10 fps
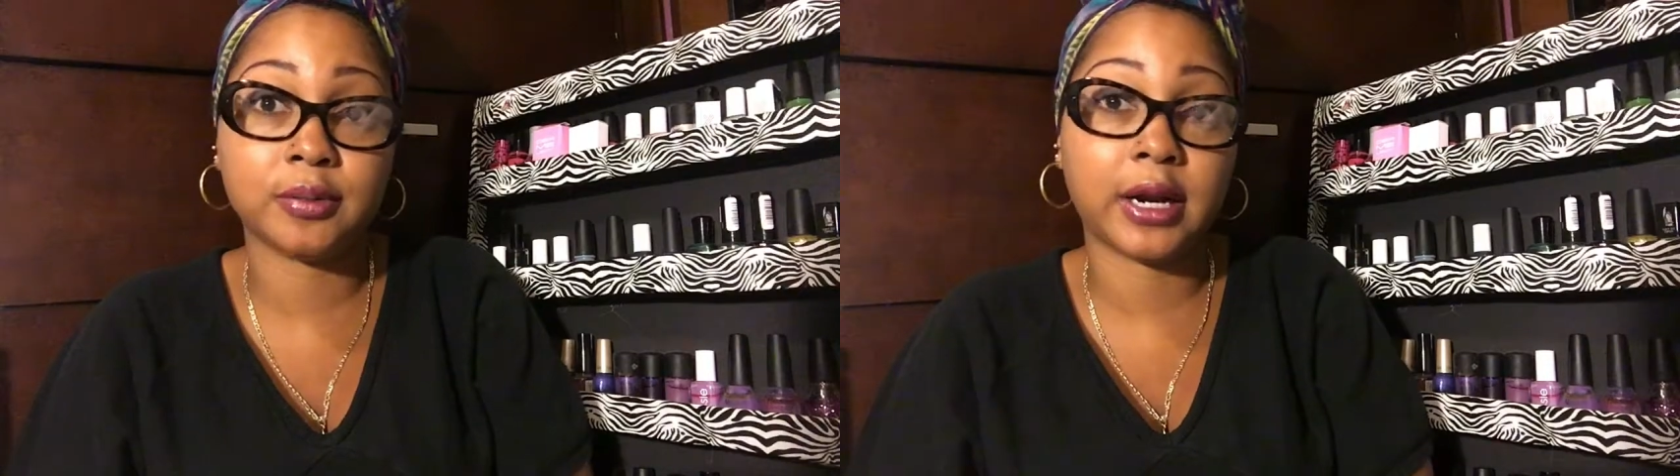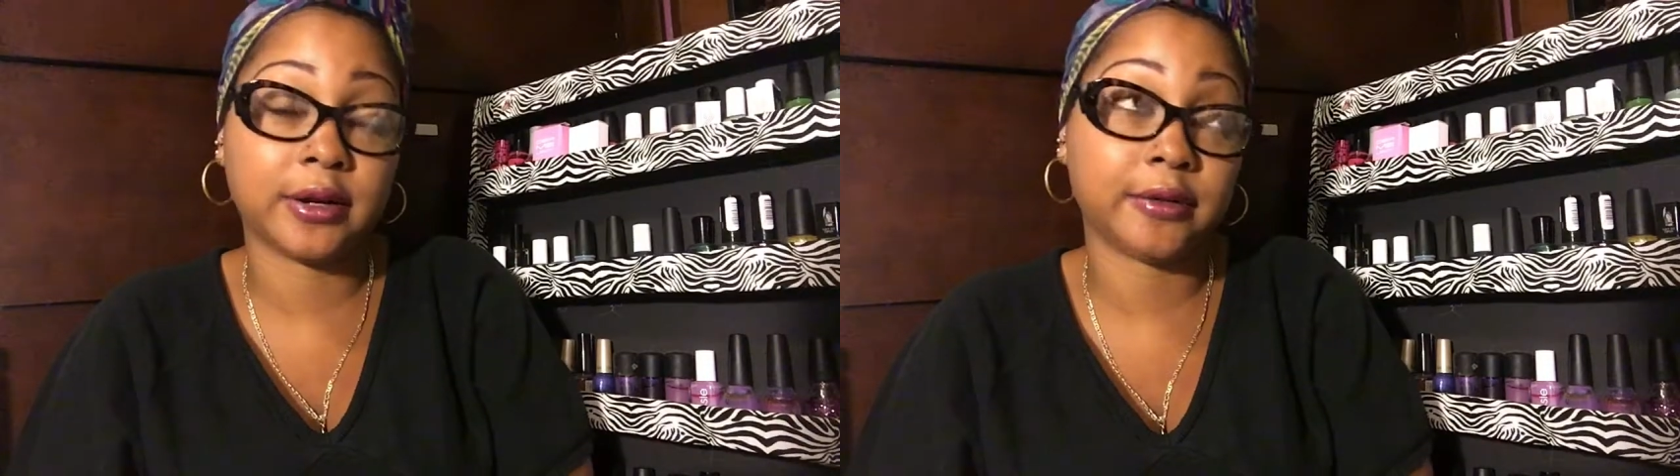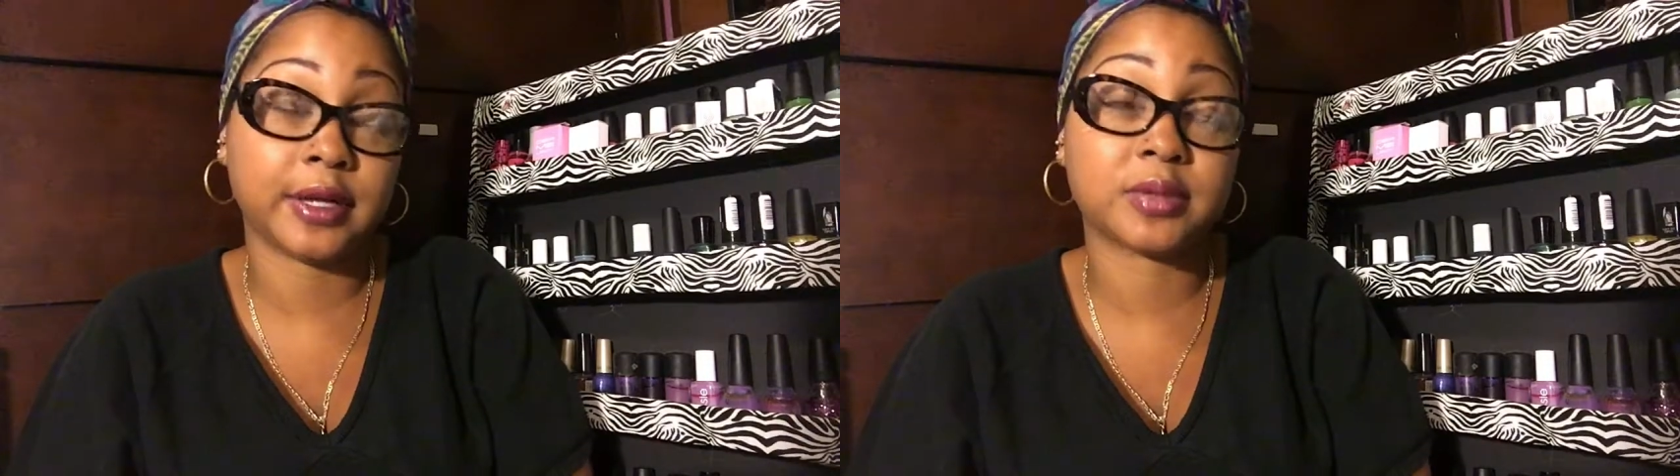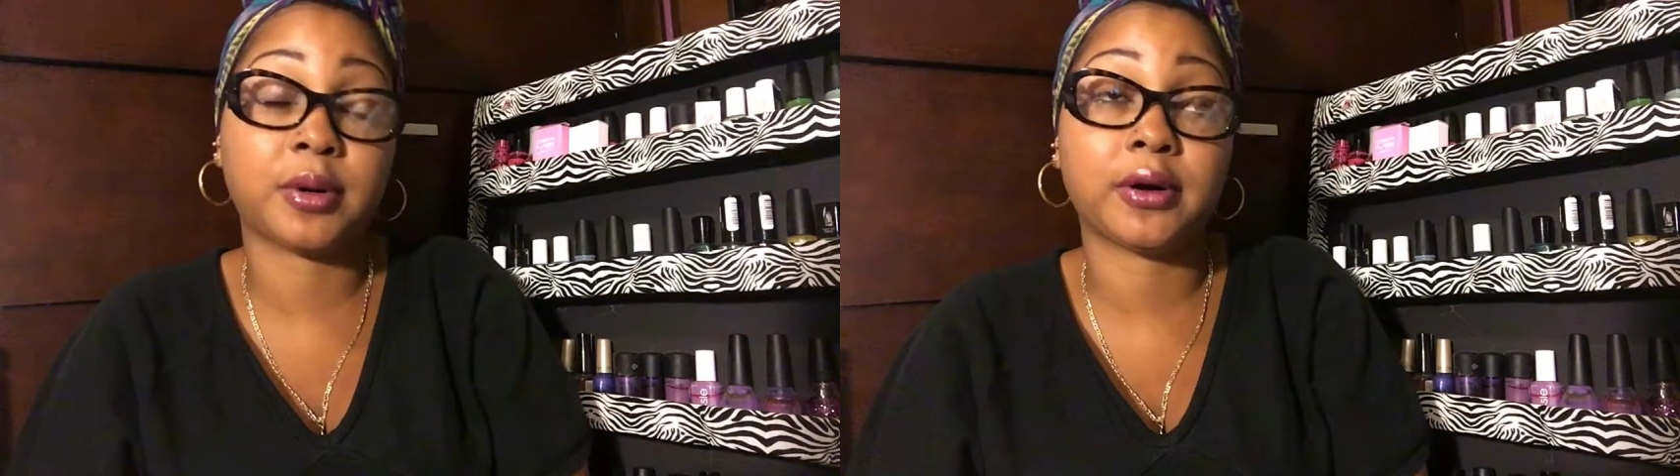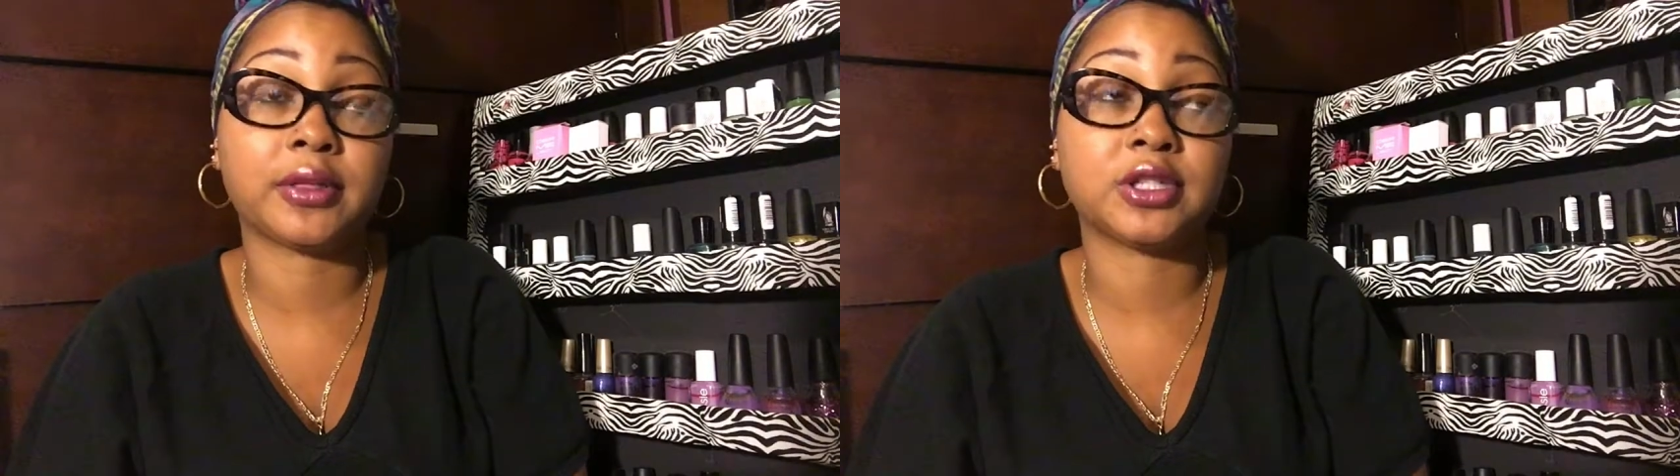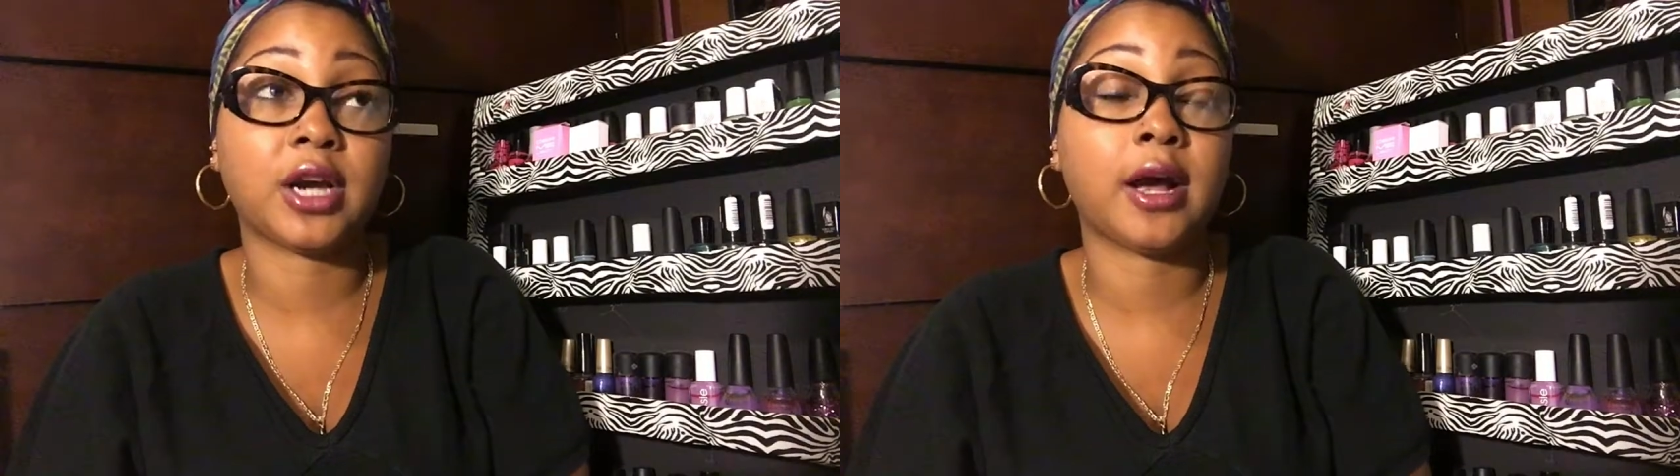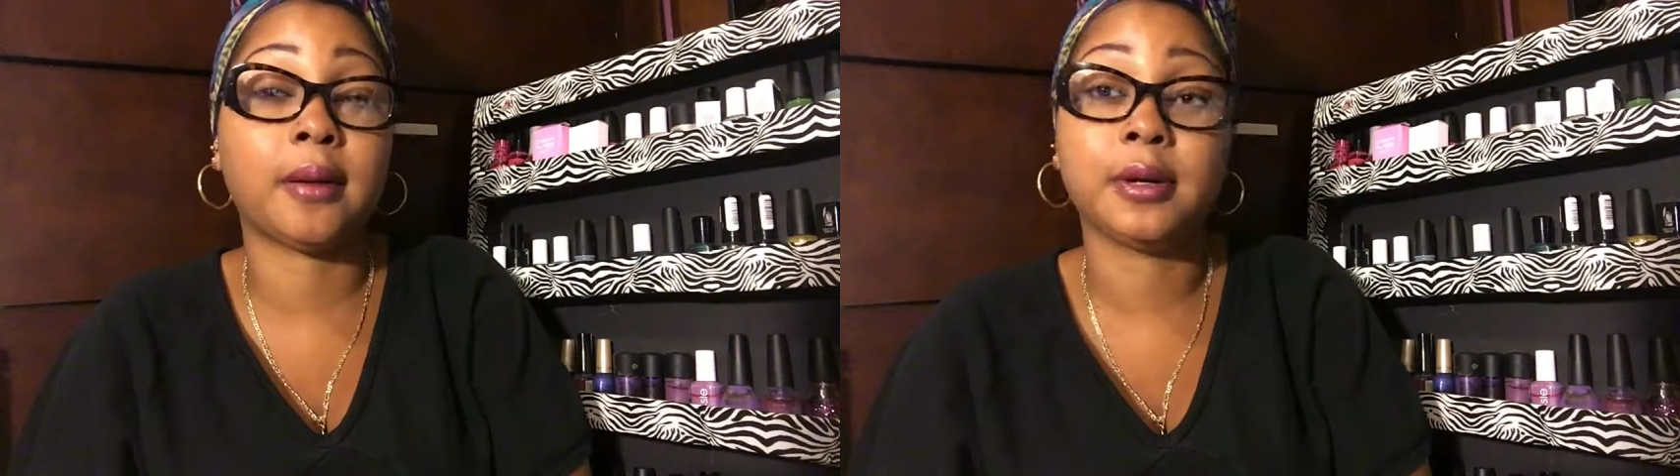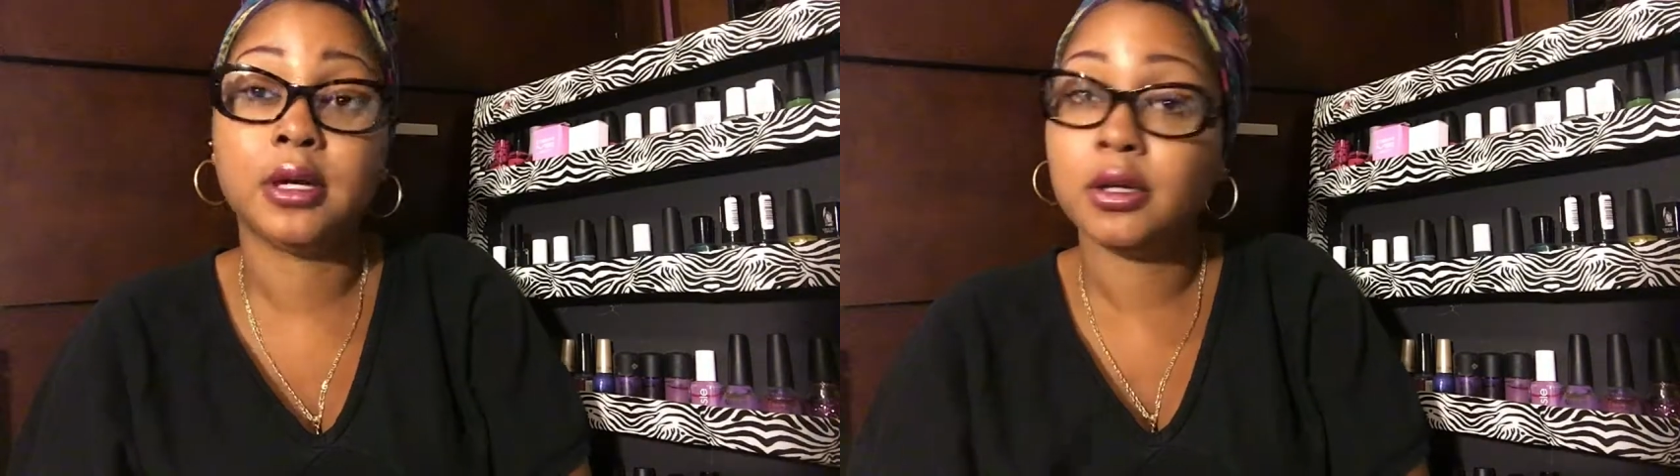but I know that's part of the job.